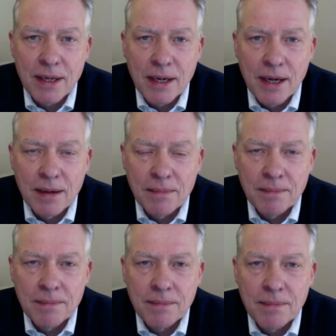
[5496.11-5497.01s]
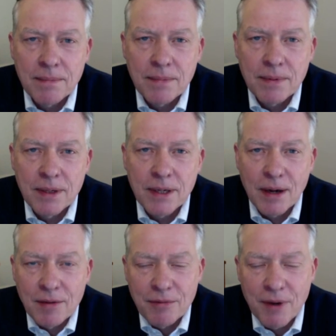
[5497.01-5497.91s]

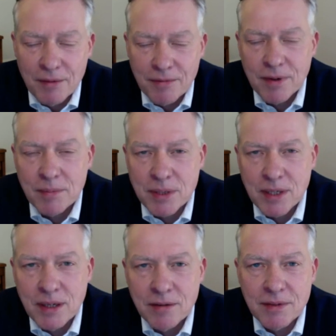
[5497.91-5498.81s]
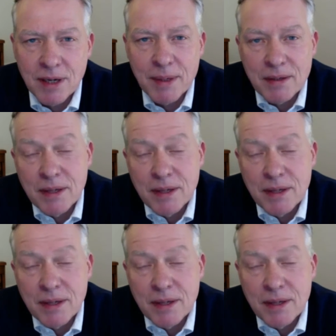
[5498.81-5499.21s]
I've observed, I mean,